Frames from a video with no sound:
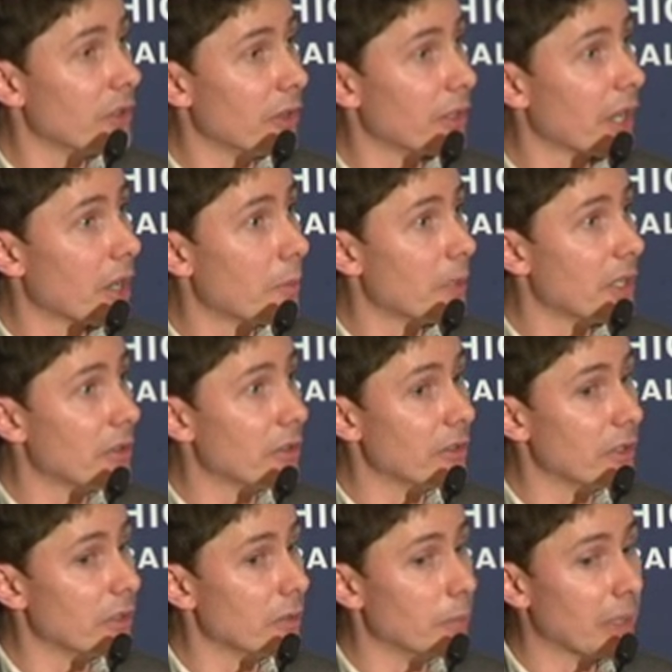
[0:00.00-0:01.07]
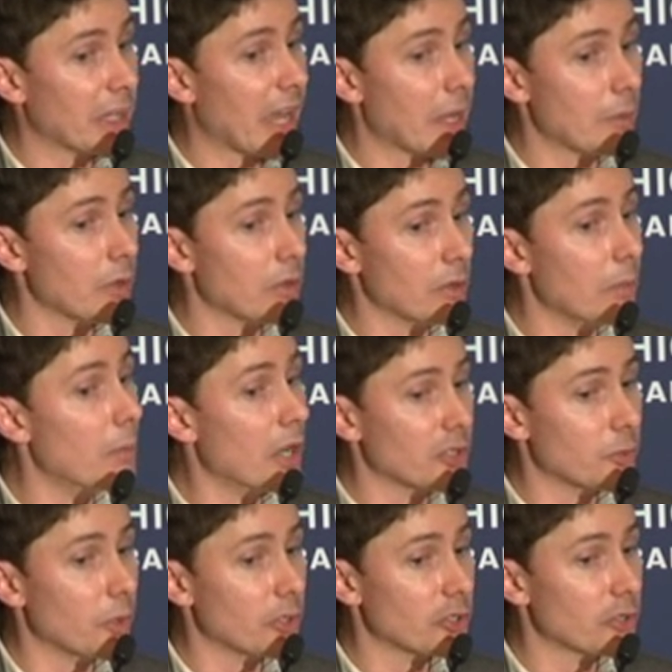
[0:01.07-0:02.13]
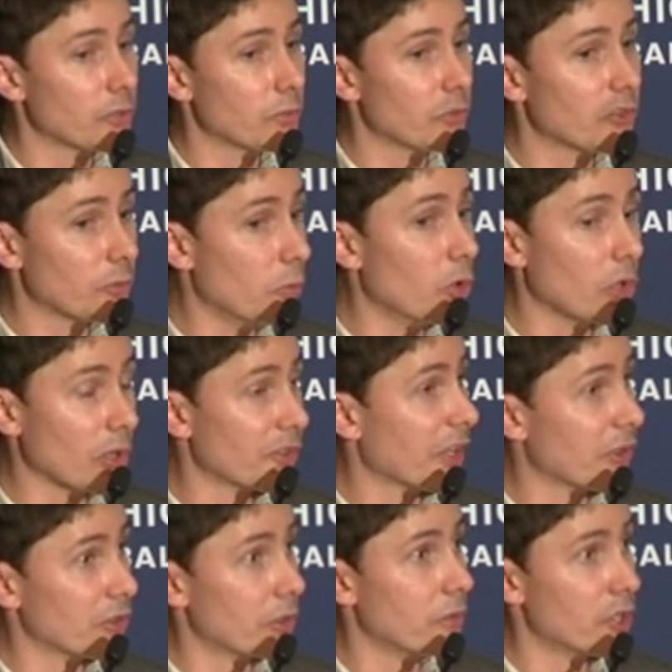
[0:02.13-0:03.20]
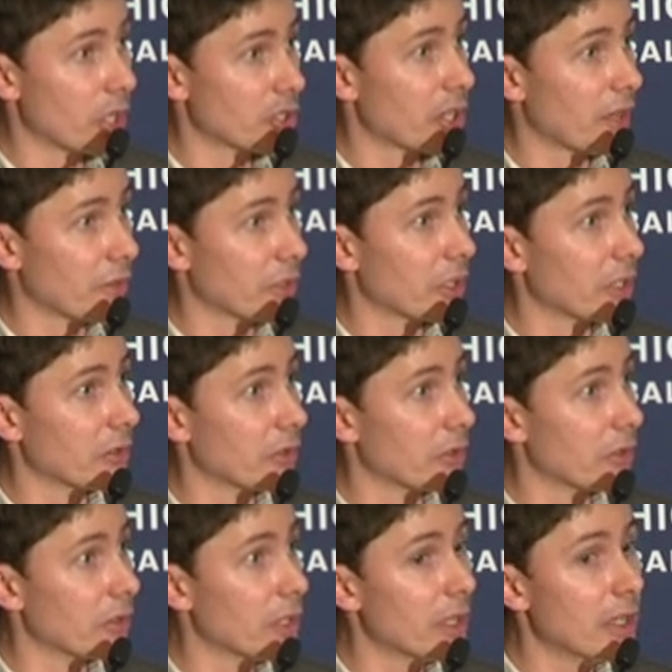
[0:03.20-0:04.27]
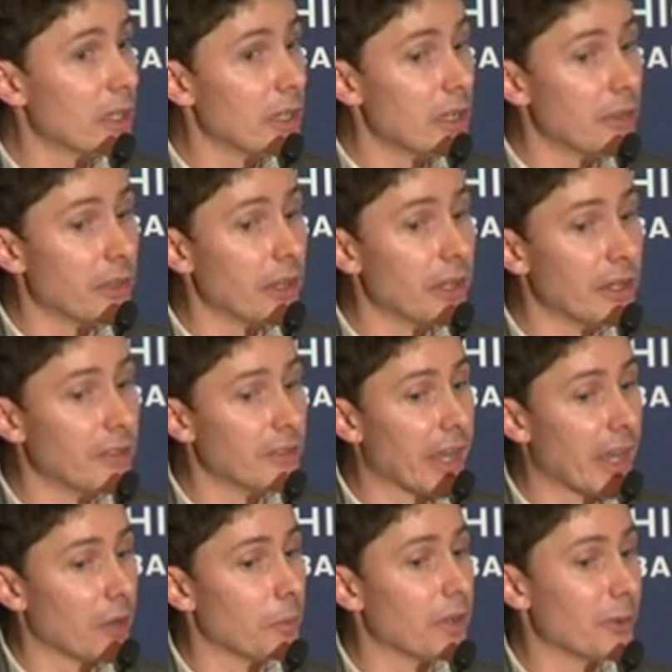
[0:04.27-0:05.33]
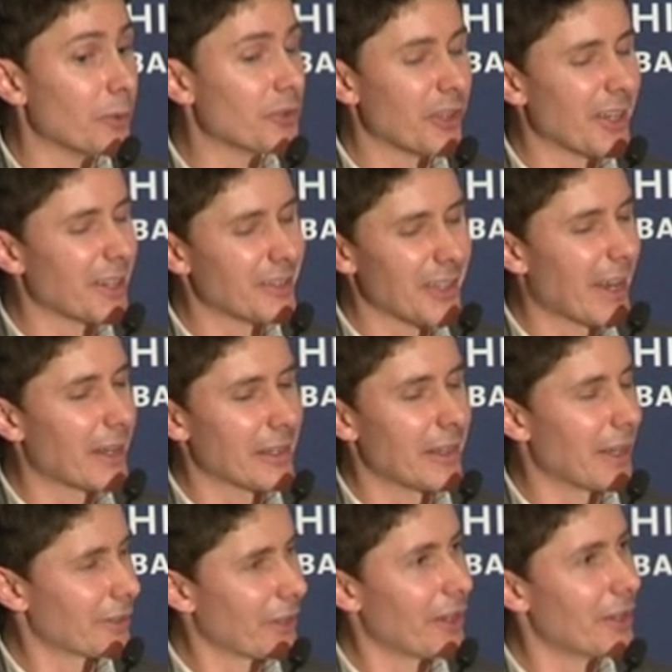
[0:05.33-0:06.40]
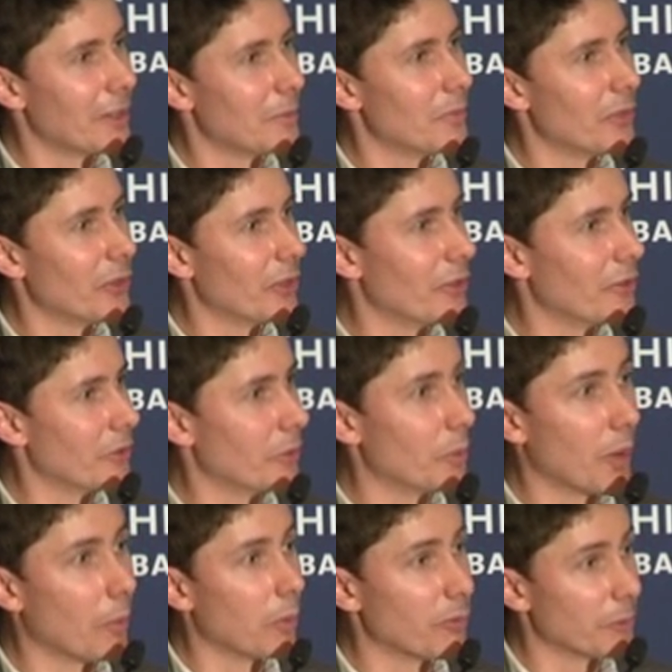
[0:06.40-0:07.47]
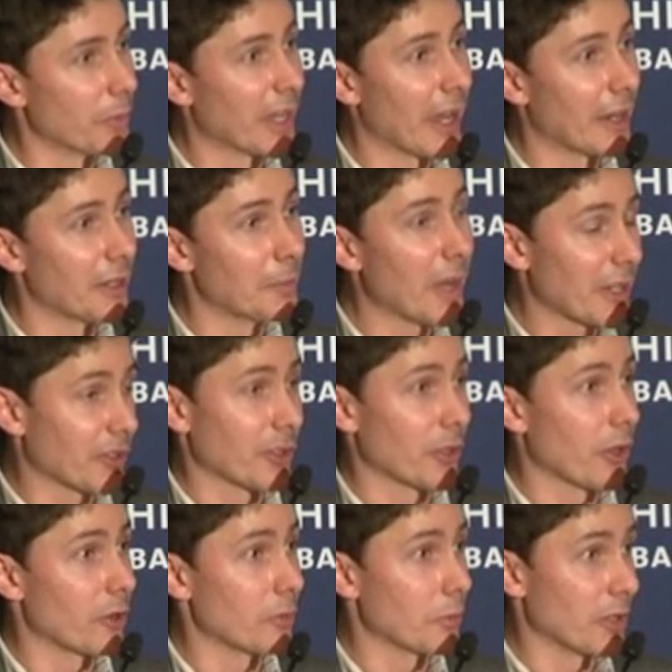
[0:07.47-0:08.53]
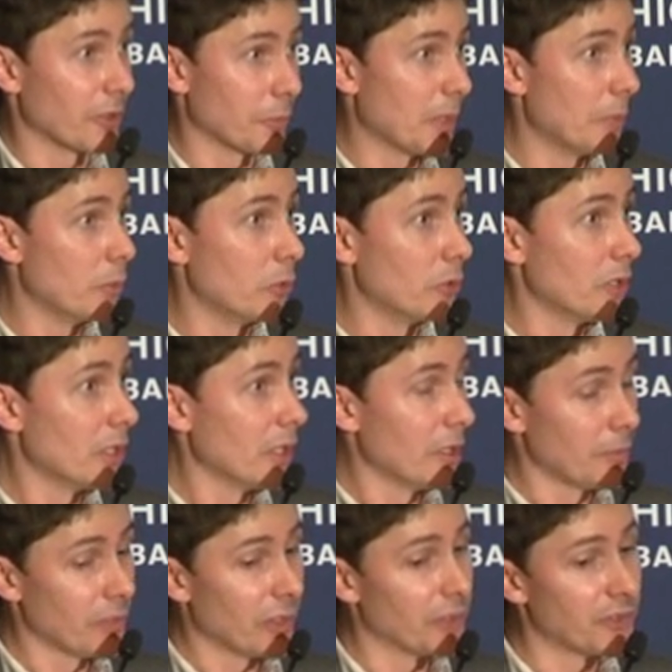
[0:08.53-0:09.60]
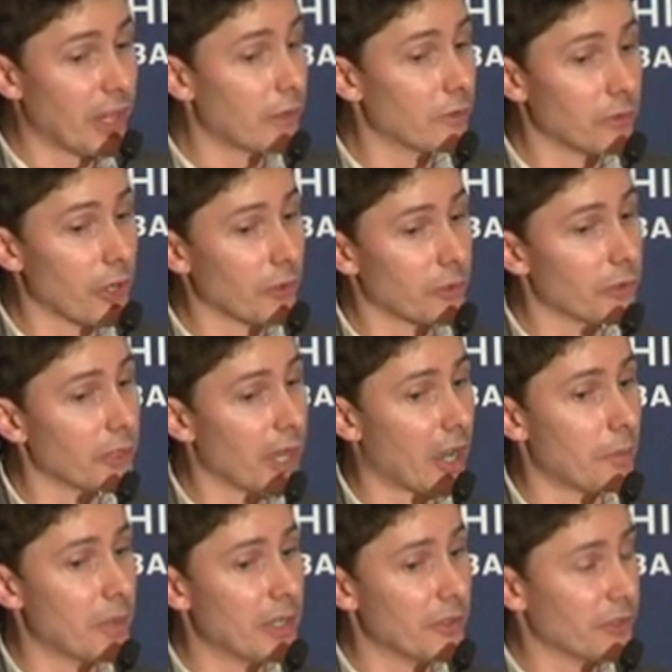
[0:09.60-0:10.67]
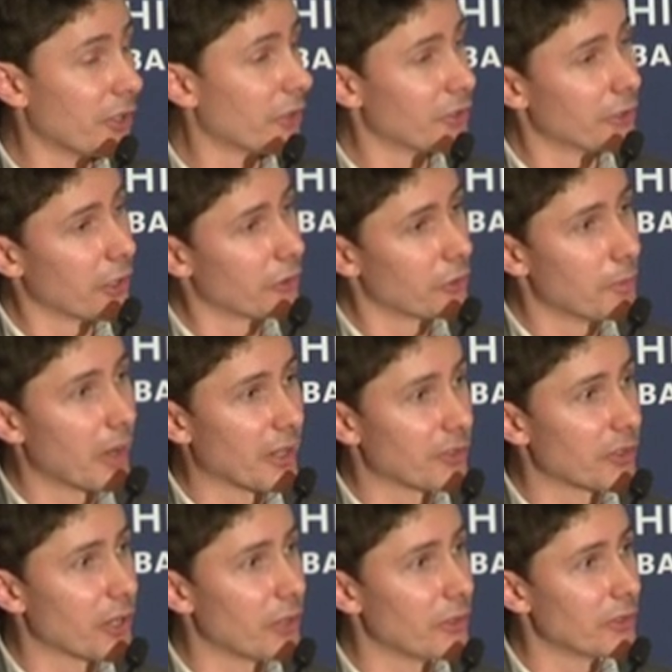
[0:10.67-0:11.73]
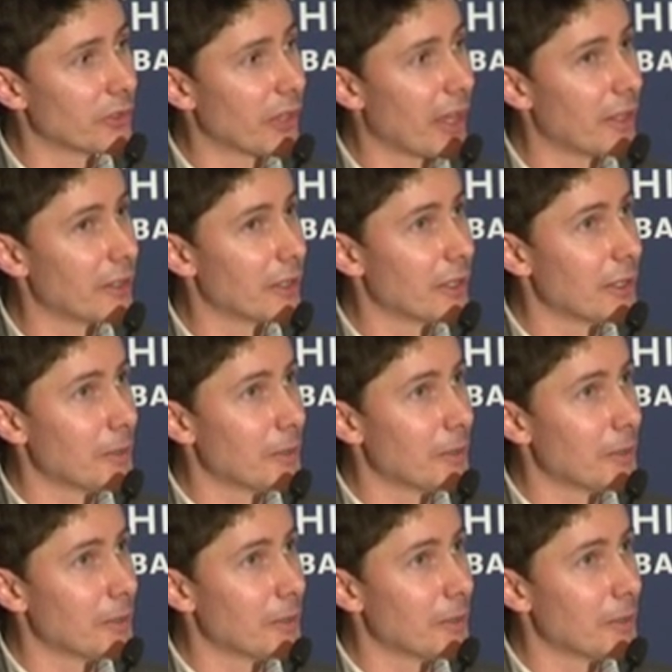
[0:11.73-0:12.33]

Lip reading: You know, the Caribbean became a much, much smaller center of drug trafficking than it is now. But it was at exactly that time that the problems began in Mexico, because people, instead of going through the Caribbean, started going through Mexico instead.